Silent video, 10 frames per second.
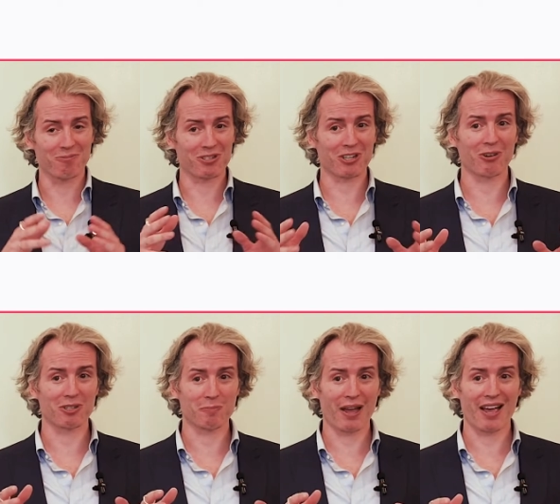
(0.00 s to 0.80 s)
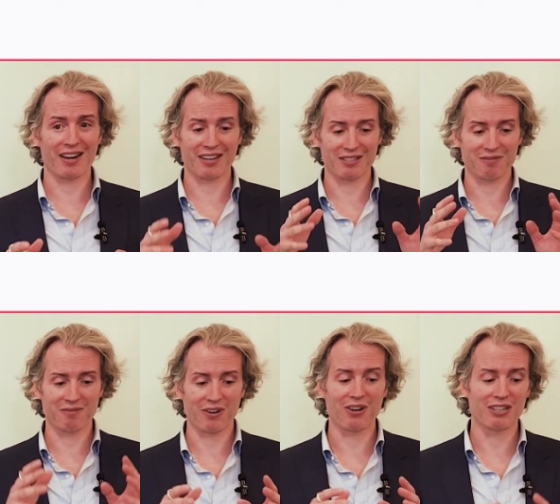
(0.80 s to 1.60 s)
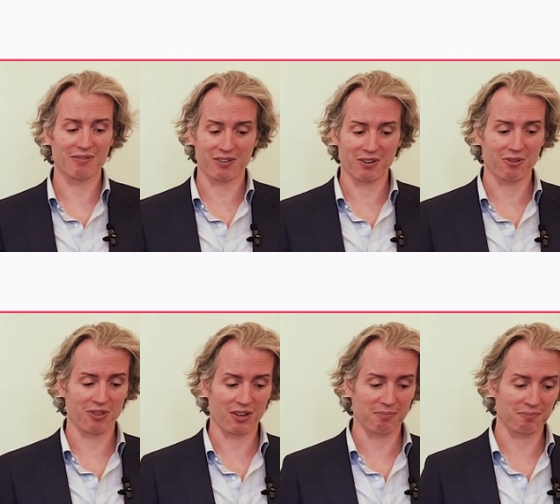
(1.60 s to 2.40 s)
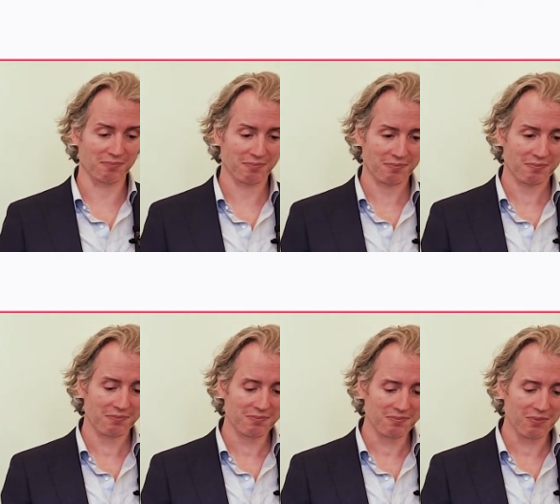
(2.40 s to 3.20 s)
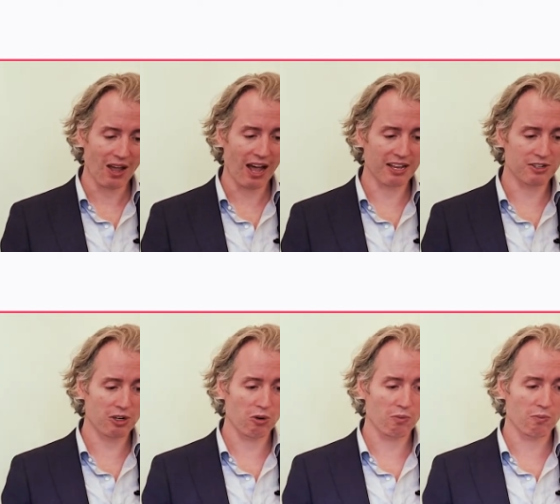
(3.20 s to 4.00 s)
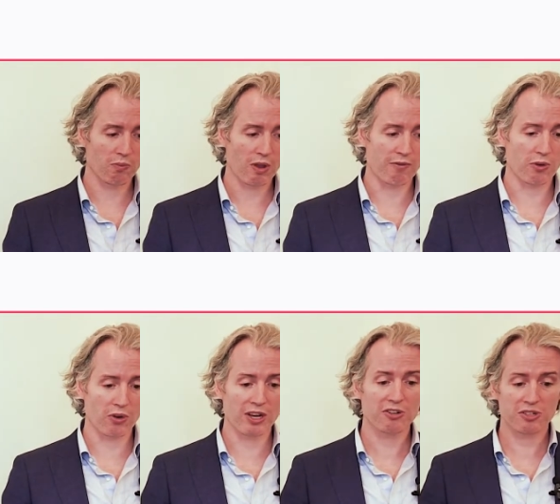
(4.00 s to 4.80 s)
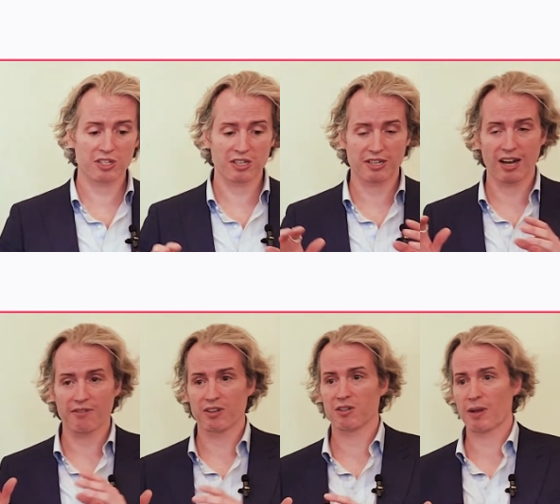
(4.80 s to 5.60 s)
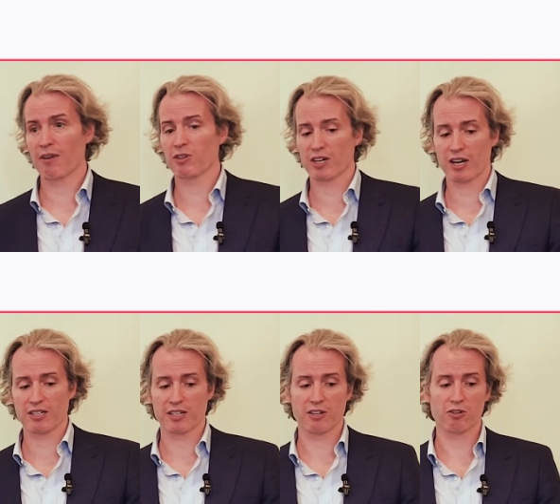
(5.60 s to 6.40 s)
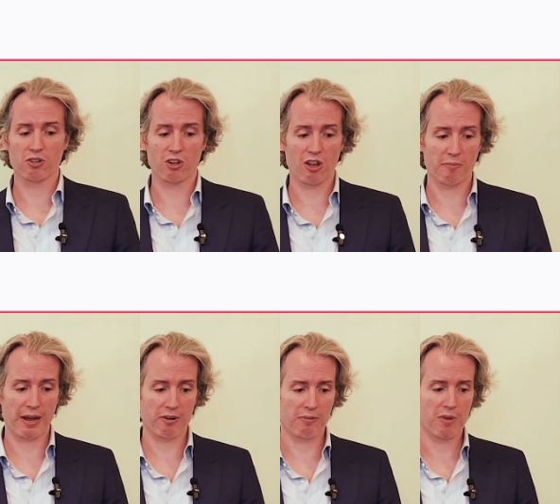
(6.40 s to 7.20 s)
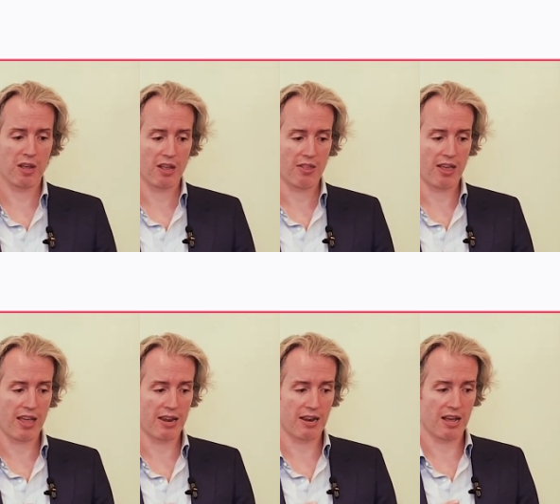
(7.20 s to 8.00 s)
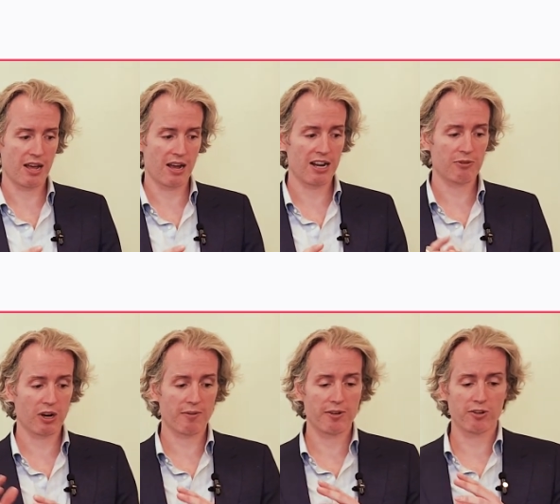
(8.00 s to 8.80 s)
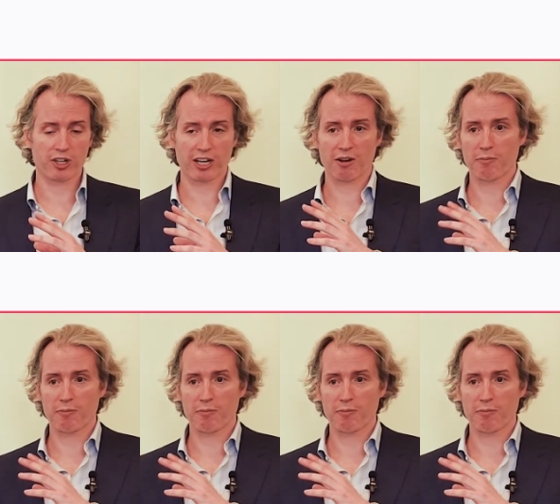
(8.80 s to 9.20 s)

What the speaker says: which dollar is bad is a very difficult thing. And so if you're interested to dive into malvertising and learn a lot about it, then I highly recommend you check out